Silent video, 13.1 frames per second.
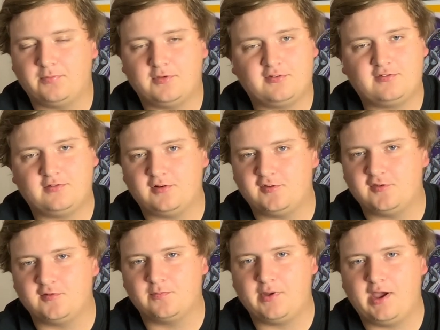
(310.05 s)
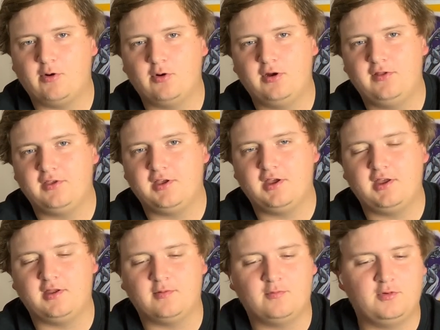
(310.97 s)
There's some power in the
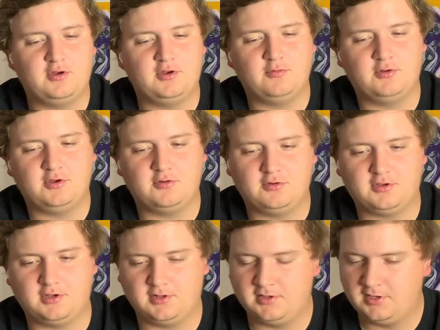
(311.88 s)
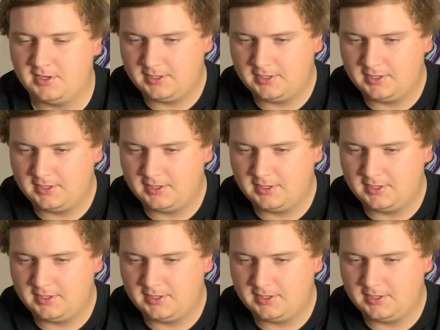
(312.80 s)
A when you look at it.